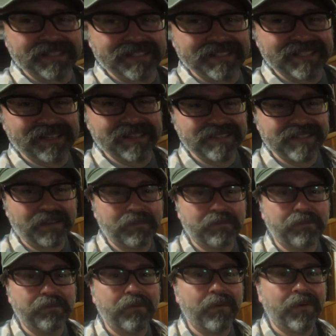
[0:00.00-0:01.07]
And he said it's like
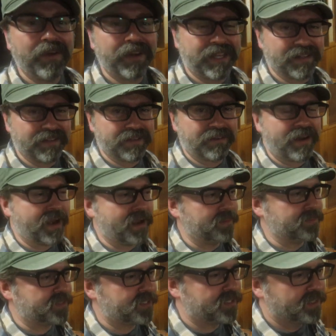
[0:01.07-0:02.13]
4
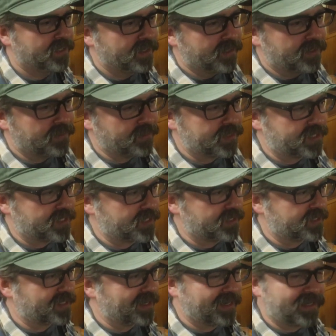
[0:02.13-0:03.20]
kilograms, which
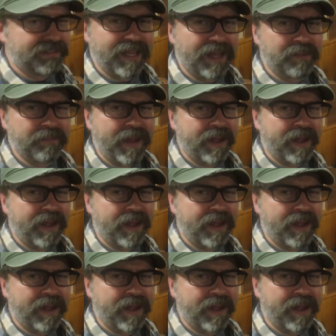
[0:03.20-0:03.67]
is like 10